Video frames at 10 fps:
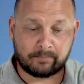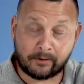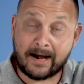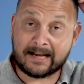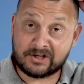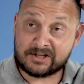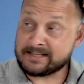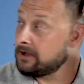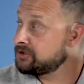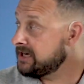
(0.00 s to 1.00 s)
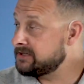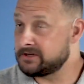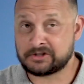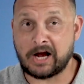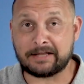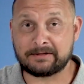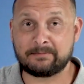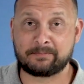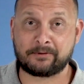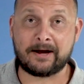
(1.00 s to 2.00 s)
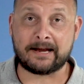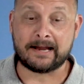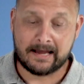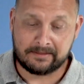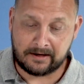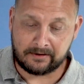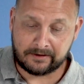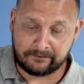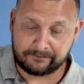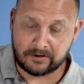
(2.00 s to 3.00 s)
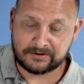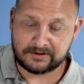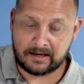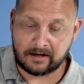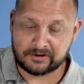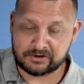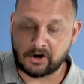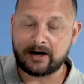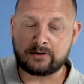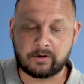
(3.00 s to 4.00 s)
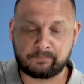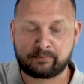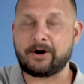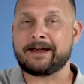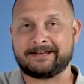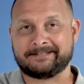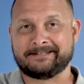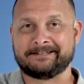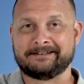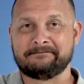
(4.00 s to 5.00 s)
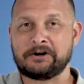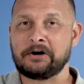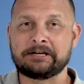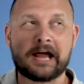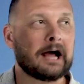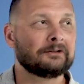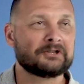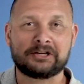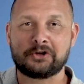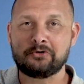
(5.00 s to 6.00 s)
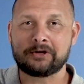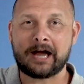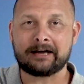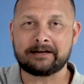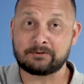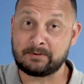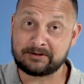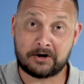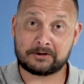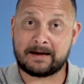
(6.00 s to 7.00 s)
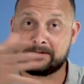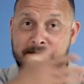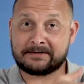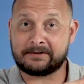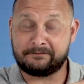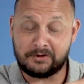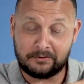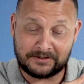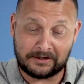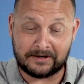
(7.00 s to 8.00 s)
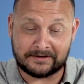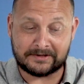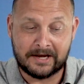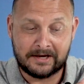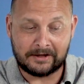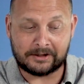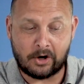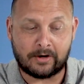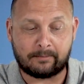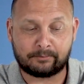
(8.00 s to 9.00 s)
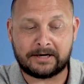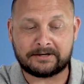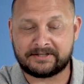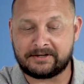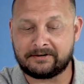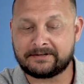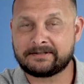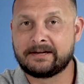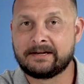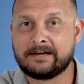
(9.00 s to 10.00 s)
they're praying just how Jesus taught them to pray. They're first starting with praise. They're acknowledging who God is. We talked about this a few series ago in our prayer series.